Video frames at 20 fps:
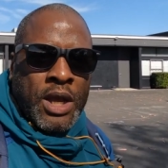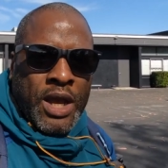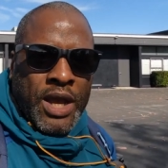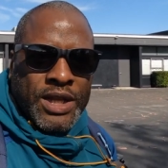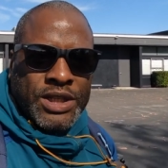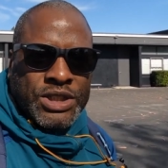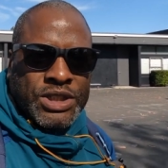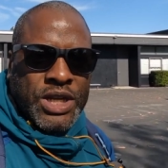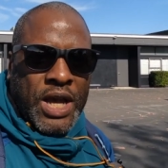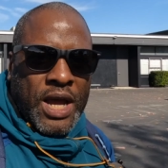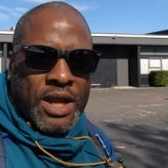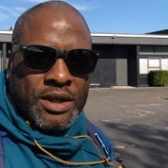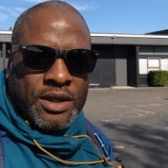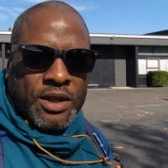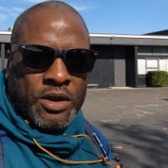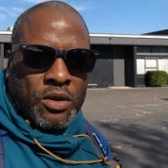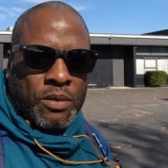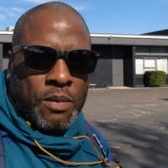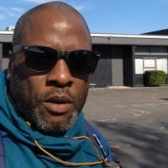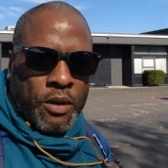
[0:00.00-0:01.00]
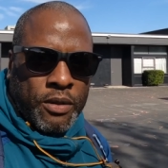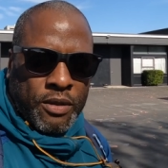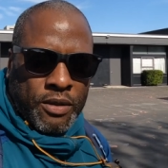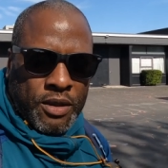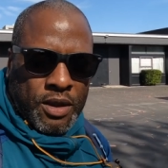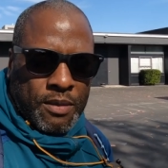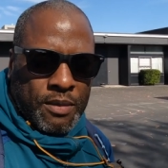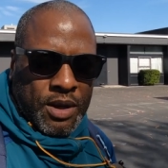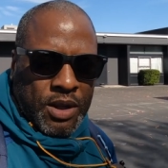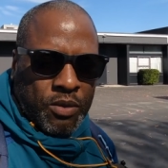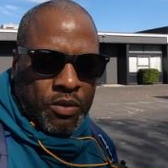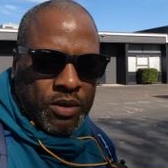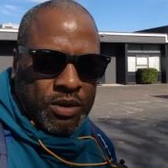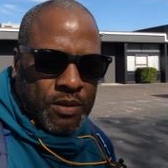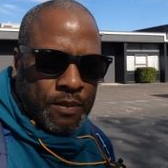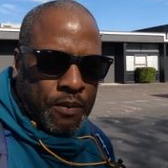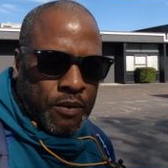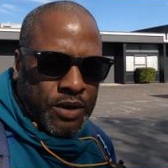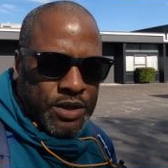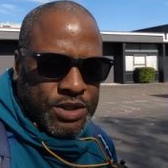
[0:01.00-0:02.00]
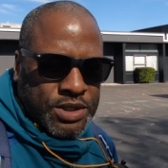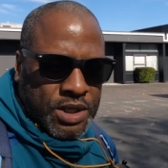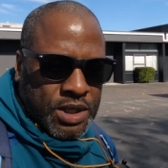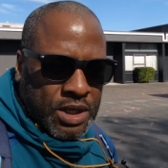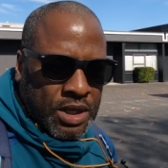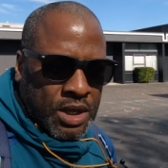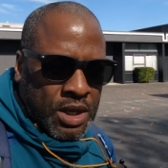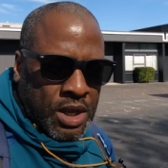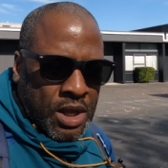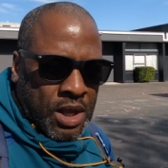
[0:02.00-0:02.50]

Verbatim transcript: and shot and killed both of them, and he went to prison.